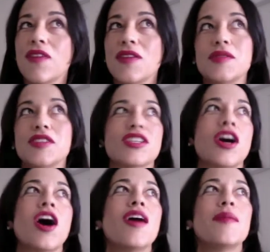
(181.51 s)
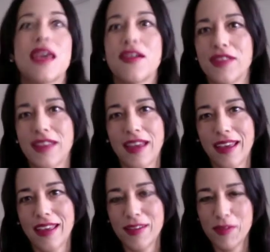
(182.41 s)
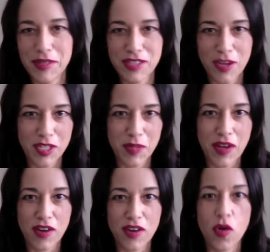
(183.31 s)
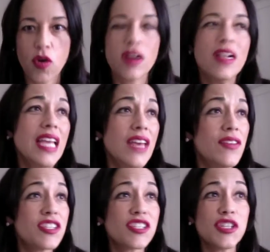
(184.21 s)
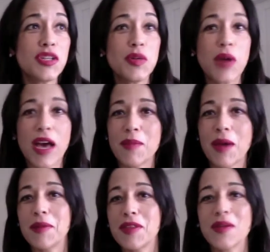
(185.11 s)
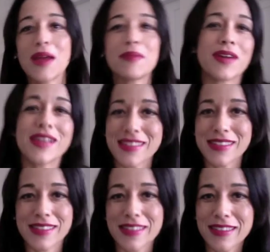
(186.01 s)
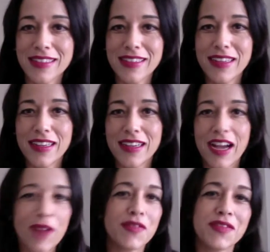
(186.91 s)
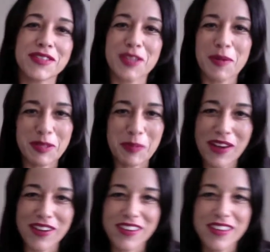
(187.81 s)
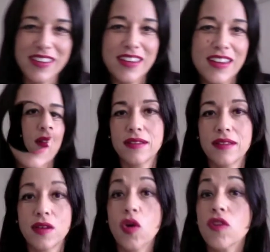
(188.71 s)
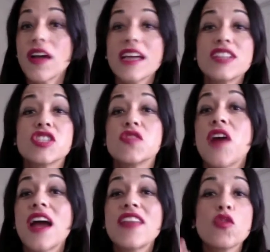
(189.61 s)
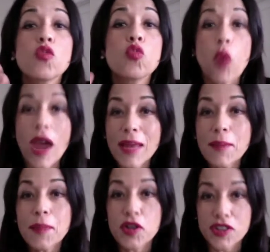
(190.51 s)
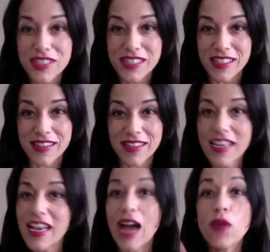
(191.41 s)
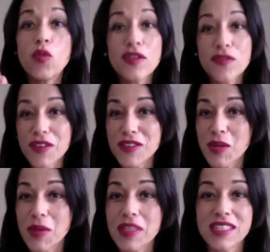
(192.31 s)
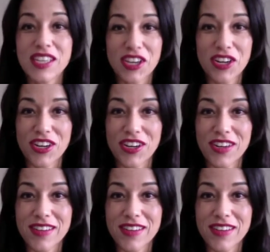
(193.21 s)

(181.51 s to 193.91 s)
he would just call me every day, it would be so much better. Or if he just knew how to buy me the right present, I would feel so much better. Or if I could just find the right person, I wouldn't feel so insecure.